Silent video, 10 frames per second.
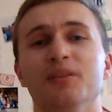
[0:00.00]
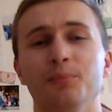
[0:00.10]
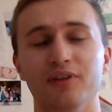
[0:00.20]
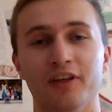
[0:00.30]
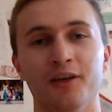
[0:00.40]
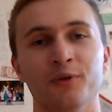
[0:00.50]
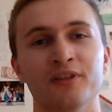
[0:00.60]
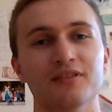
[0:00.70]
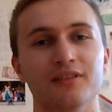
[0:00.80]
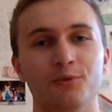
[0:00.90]
With the
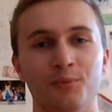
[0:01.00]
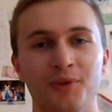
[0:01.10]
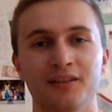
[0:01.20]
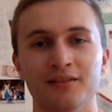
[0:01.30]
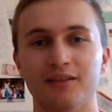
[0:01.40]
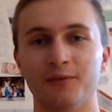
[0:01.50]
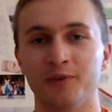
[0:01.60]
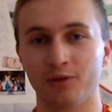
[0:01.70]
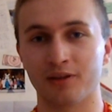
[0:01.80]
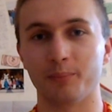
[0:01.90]
Bulgarians, the Romanians are
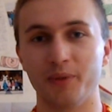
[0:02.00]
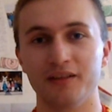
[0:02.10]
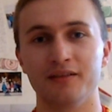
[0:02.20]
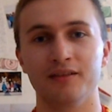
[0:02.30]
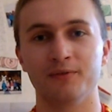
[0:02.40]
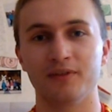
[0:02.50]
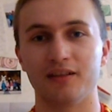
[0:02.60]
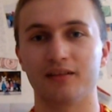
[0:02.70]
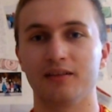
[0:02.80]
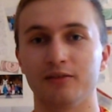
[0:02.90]
very competitive,
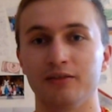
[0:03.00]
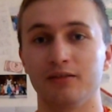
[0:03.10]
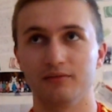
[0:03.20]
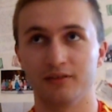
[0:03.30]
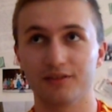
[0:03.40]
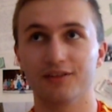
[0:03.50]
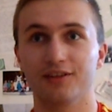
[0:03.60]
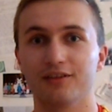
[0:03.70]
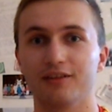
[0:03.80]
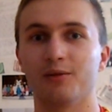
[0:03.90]
like and
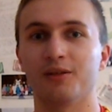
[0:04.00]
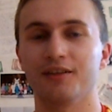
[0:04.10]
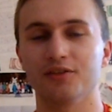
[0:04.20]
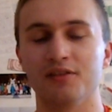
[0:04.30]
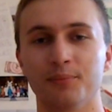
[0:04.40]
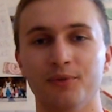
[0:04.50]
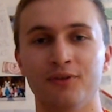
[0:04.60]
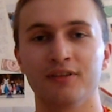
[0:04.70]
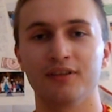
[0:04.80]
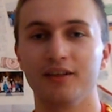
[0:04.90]
soccer are national
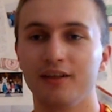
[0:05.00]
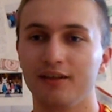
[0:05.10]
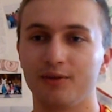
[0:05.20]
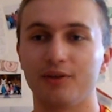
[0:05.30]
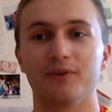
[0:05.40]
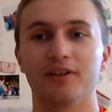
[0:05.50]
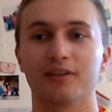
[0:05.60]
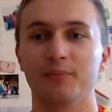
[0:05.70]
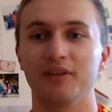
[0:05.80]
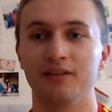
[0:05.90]
sports, are very
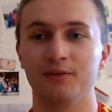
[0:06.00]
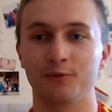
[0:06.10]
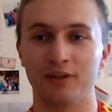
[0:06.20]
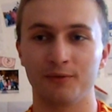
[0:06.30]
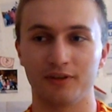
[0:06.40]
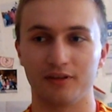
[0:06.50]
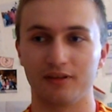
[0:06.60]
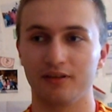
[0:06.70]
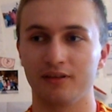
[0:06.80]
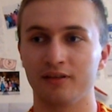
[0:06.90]
competitive. Whenever
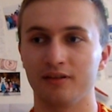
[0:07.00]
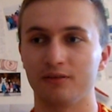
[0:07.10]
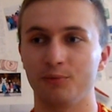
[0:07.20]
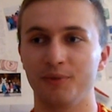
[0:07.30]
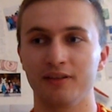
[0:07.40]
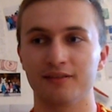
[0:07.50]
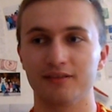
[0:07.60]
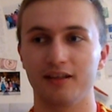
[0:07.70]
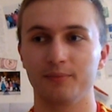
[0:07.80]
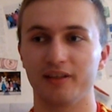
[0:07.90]
uh, Romanian
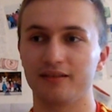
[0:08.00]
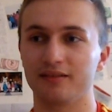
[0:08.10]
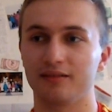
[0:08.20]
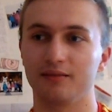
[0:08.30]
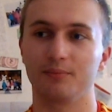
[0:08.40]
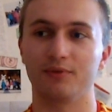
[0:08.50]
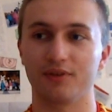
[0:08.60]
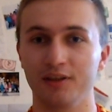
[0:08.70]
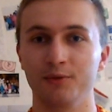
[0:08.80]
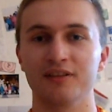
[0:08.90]
side plays a
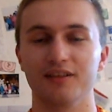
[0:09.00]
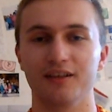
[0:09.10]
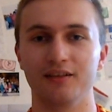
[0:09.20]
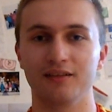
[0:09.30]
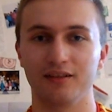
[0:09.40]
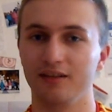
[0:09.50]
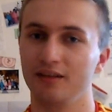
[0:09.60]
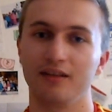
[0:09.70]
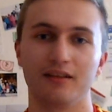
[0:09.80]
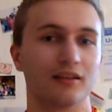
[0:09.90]
Bulgarian side,
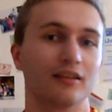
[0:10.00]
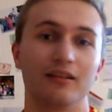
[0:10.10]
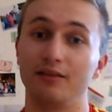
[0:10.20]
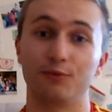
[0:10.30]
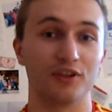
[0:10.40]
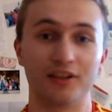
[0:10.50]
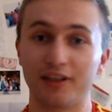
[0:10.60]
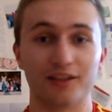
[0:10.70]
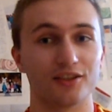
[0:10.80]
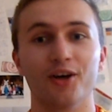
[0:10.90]
it really
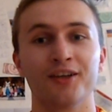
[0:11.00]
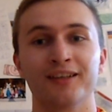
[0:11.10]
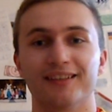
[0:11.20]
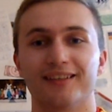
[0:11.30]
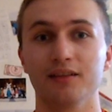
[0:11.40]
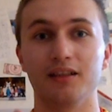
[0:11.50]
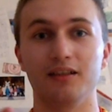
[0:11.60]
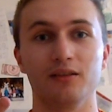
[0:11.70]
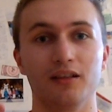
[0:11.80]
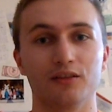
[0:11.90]
gets on. Like there
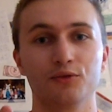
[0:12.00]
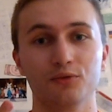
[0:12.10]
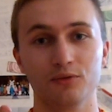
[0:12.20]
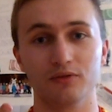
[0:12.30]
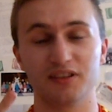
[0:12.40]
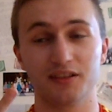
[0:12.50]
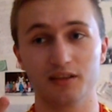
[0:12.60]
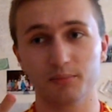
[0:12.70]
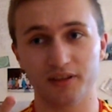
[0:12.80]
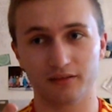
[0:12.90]
are like two
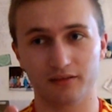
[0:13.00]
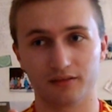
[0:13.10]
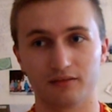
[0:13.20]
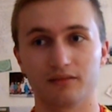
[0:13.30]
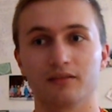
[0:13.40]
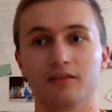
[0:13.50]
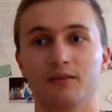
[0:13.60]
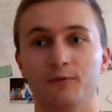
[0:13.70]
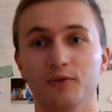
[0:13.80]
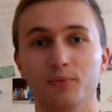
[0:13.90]
sibling
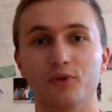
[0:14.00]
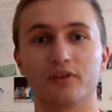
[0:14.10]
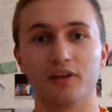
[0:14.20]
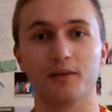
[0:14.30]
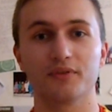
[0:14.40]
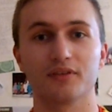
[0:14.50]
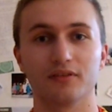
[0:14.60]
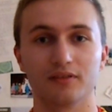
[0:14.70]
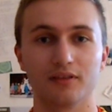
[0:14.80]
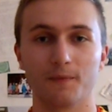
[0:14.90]
football clubs
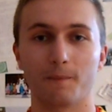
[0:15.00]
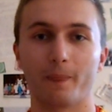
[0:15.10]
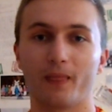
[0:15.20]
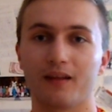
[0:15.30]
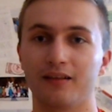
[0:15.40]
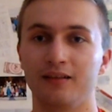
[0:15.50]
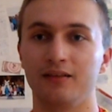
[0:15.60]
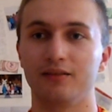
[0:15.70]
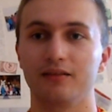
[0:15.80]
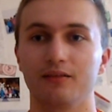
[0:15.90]

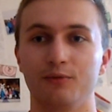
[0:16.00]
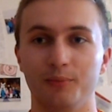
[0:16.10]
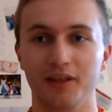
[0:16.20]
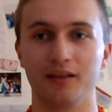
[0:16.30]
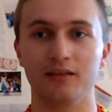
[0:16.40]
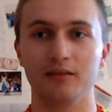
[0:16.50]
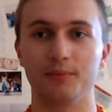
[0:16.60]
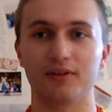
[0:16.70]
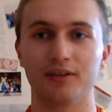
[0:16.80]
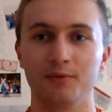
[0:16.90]
in Romania and in
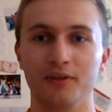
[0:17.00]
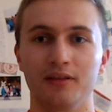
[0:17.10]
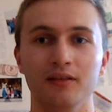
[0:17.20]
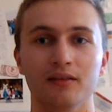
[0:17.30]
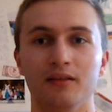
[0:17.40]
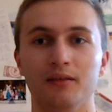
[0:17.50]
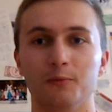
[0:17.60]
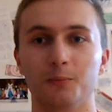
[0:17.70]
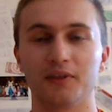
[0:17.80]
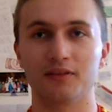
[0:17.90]
Bulgaria,
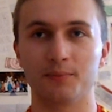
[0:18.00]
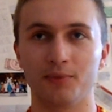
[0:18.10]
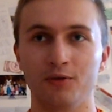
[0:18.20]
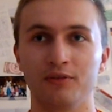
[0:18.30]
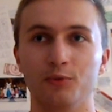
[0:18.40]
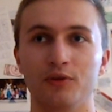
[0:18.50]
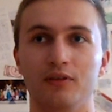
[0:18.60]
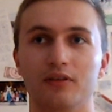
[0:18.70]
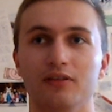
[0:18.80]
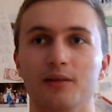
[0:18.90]
because both
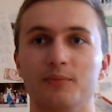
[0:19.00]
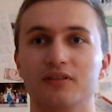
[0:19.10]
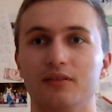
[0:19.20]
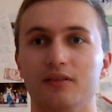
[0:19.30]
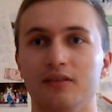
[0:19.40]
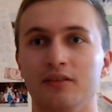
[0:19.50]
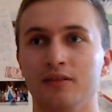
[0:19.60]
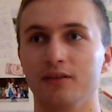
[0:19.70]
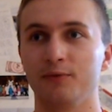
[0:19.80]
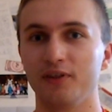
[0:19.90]
were clubs
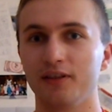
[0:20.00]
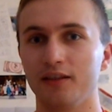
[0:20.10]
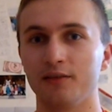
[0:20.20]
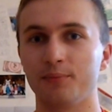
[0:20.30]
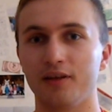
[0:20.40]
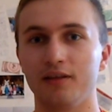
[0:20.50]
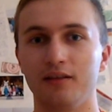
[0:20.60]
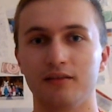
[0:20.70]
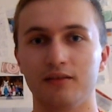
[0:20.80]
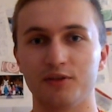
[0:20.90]
uh, affiliated
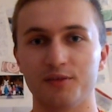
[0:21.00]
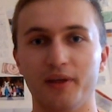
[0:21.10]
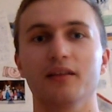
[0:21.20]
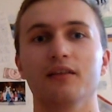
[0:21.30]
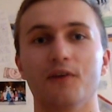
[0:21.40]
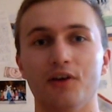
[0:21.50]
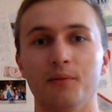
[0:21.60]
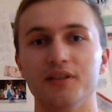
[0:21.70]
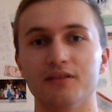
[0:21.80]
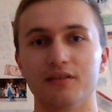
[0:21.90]
by the respective
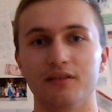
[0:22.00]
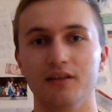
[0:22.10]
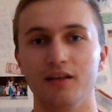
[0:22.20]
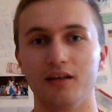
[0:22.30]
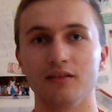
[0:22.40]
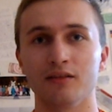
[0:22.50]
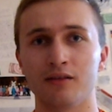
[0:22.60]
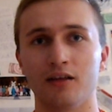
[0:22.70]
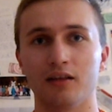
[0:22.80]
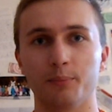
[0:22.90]
armies, and they
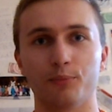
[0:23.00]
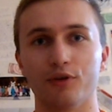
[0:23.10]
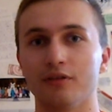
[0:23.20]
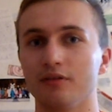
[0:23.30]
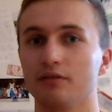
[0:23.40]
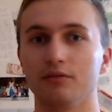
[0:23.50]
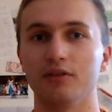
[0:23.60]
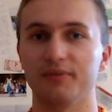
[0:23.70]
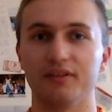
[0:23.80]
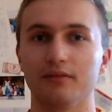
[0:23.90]
are like brothers to
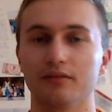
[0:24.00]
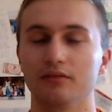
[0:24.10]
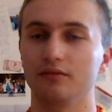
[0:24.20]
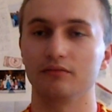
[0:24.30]
themselves.